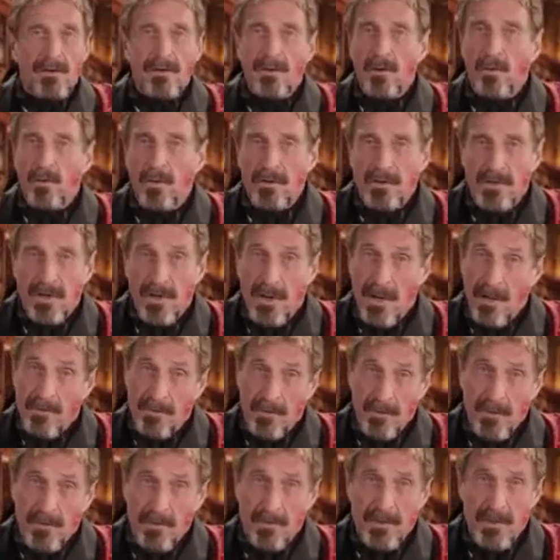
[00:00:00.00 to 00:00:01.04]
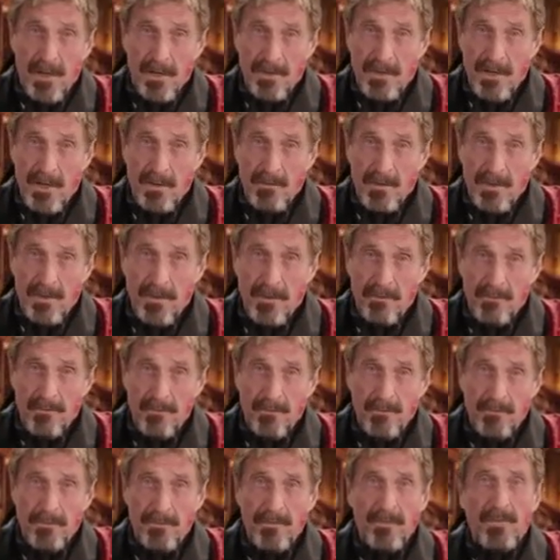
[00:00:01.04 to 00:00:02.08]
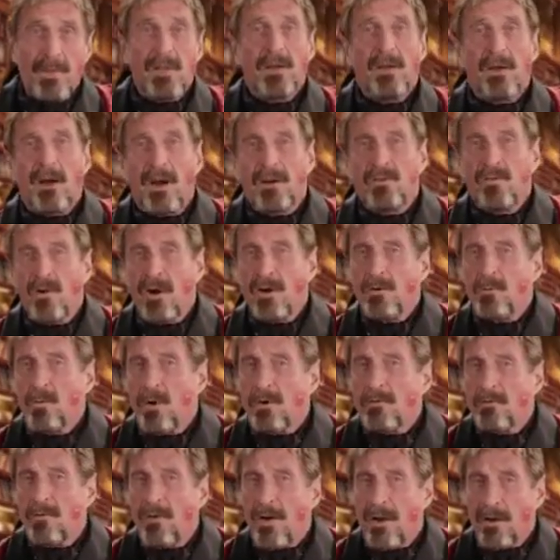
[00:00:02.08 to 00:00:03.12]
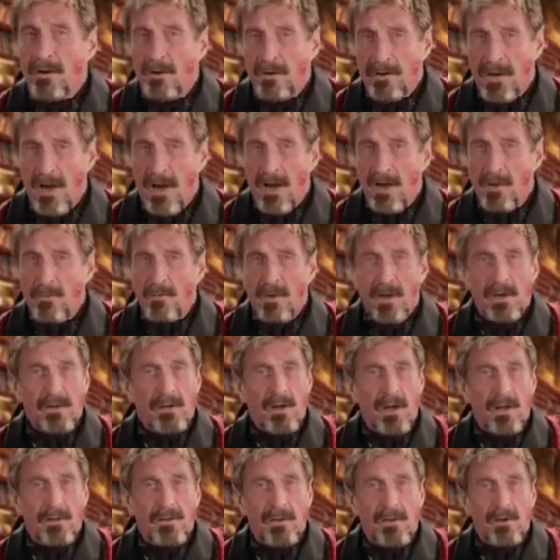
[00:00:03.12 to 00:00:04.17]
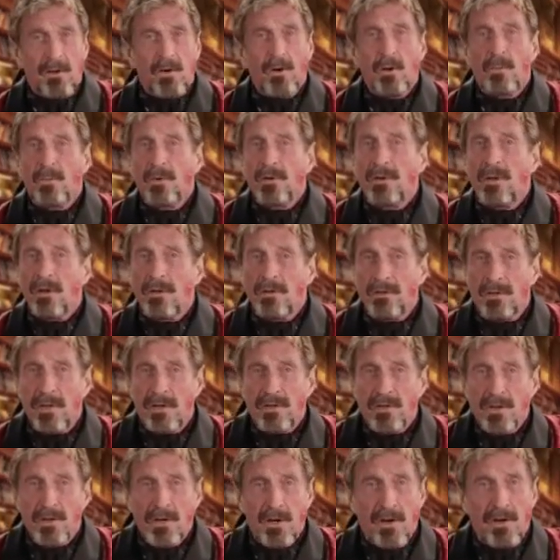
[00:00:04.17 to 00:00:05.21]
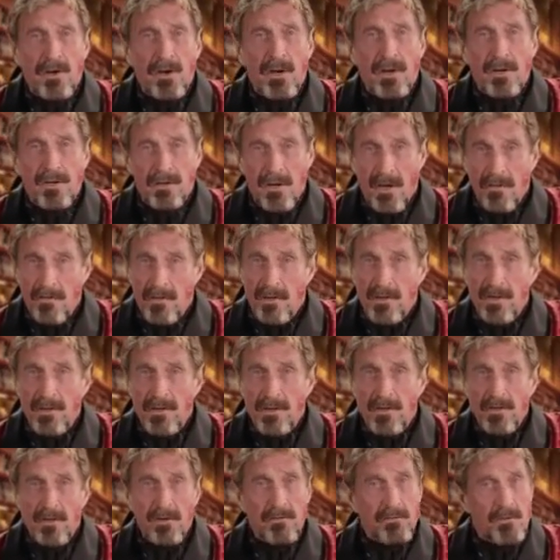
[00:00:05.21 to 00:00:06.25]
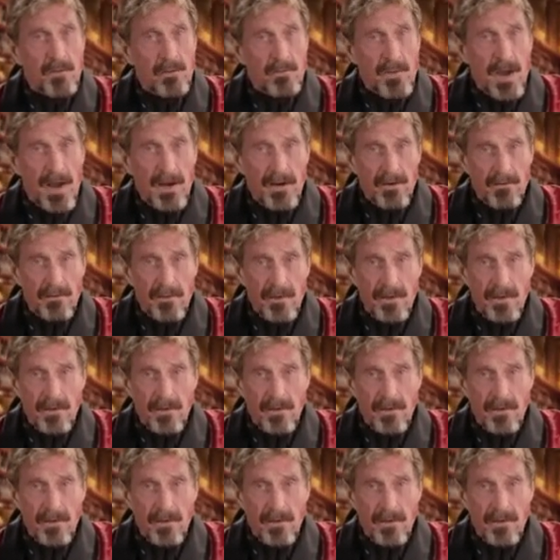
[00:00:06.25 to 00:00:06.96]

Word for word: No one should have to use X-Hamster. I tried one final time and got the Urban Dictionary definition for McAfee.